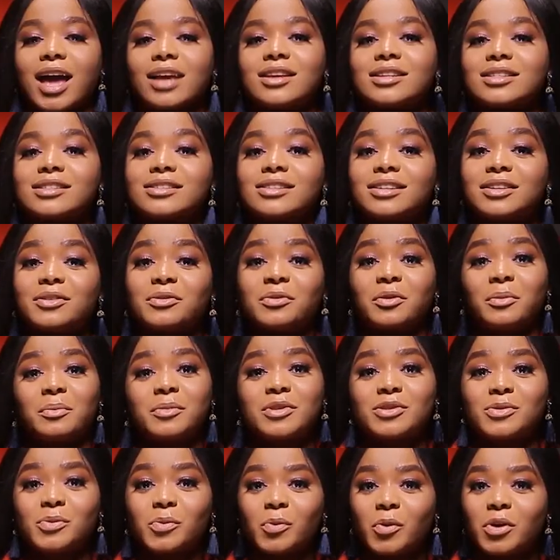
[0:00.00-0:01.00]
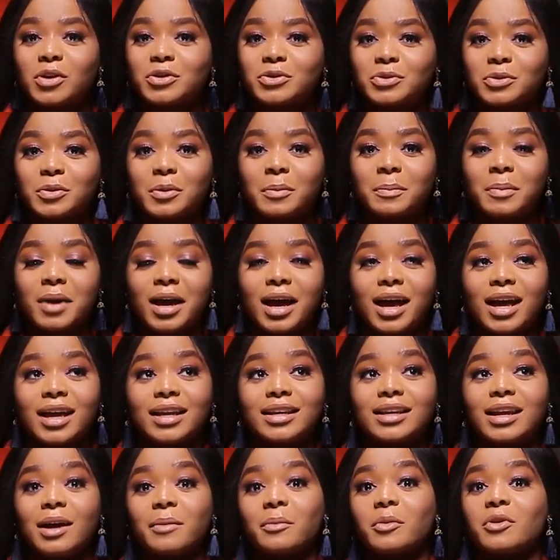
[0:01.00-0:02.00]
I just took it from his wardrobe
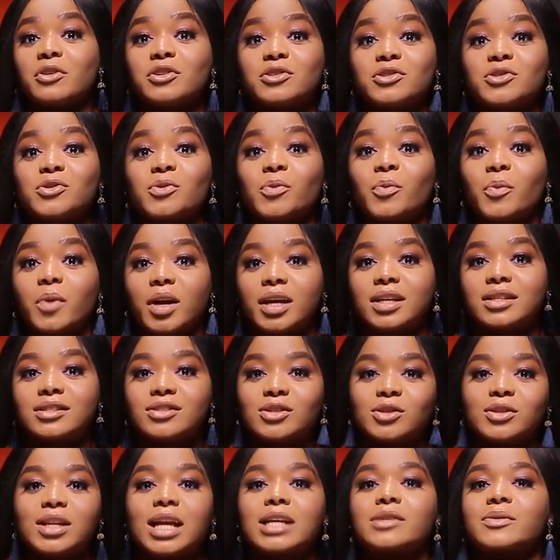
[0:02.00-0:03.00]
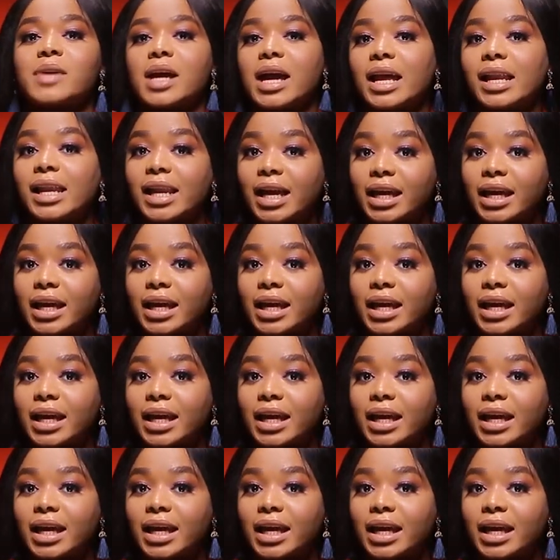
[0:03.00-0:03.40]
and I'm going to wear it. So that's why I